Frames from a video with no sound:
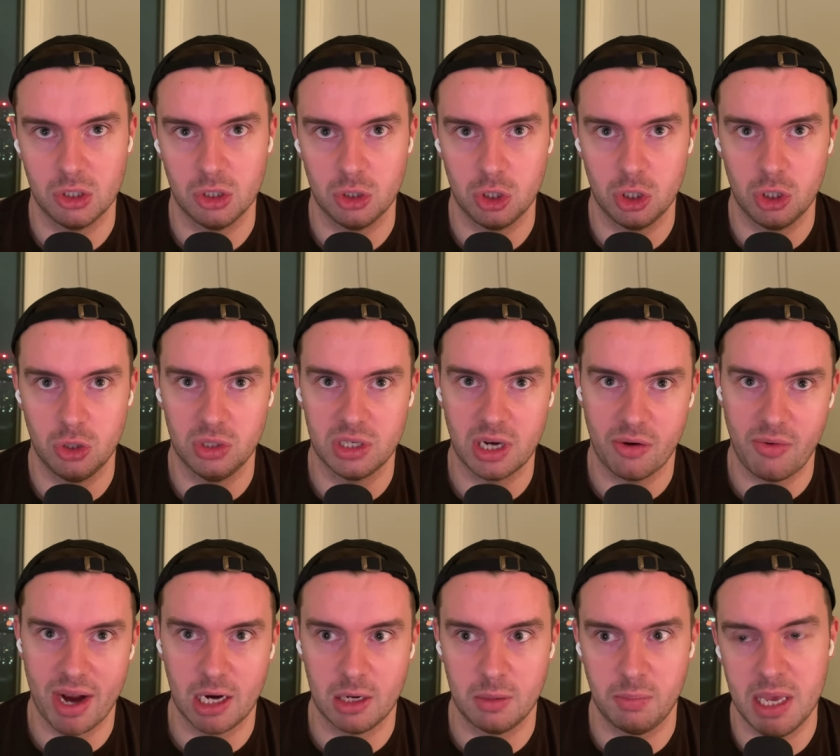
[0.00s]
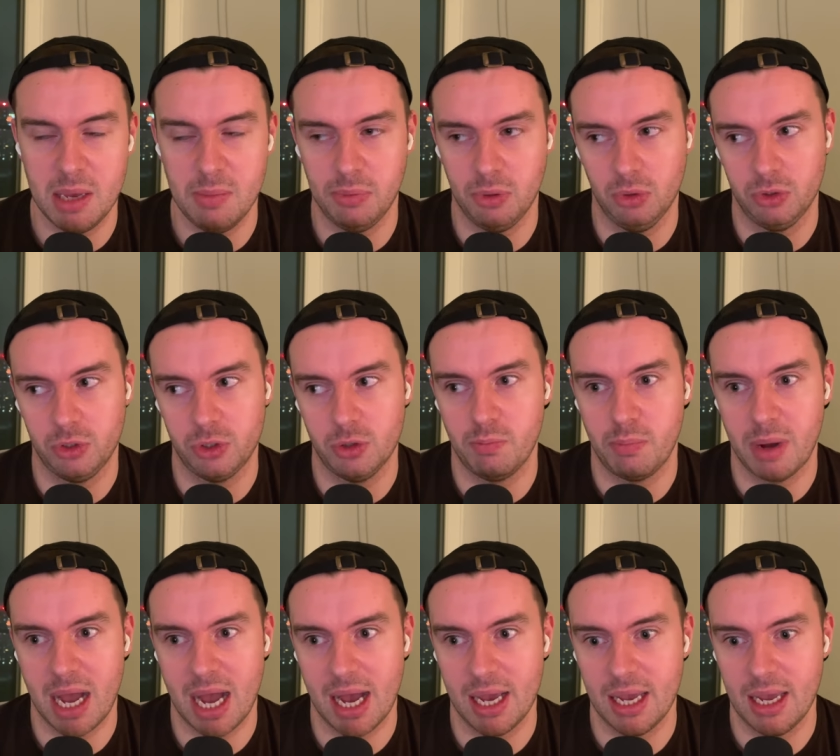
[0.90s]
to direct people to
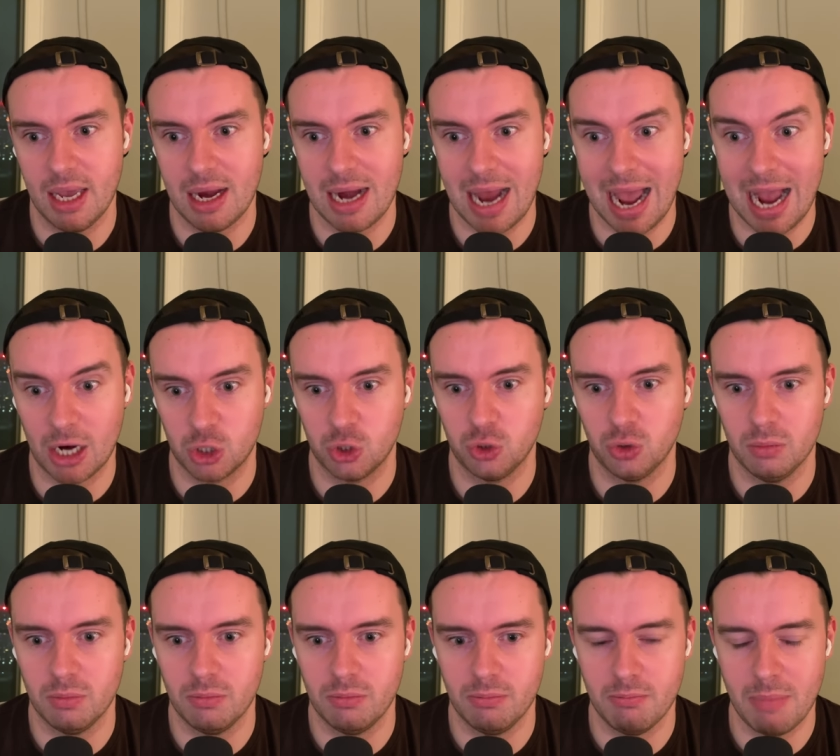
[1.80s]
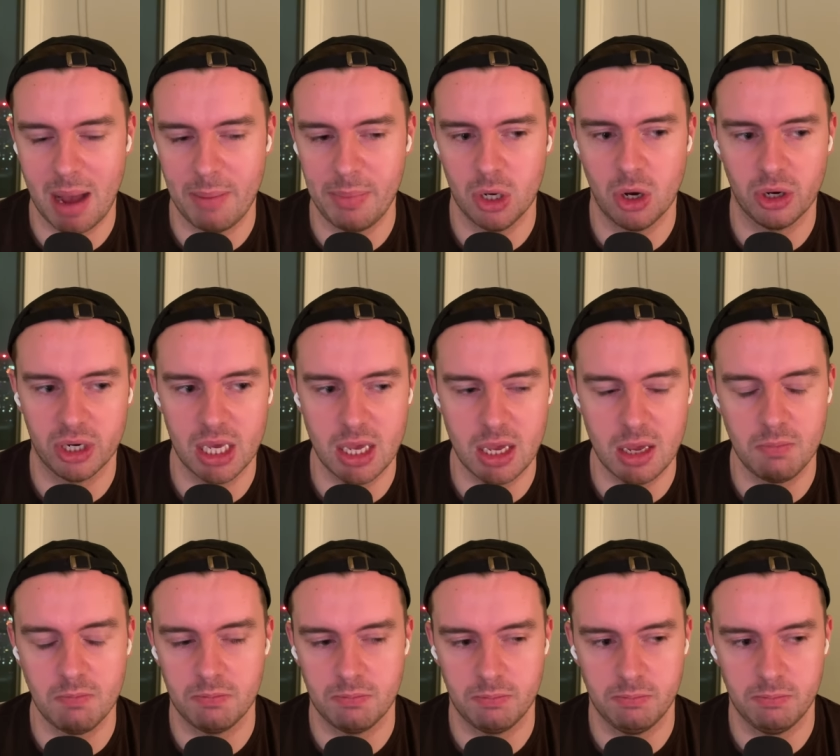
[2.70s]
buy an actual Mabinogi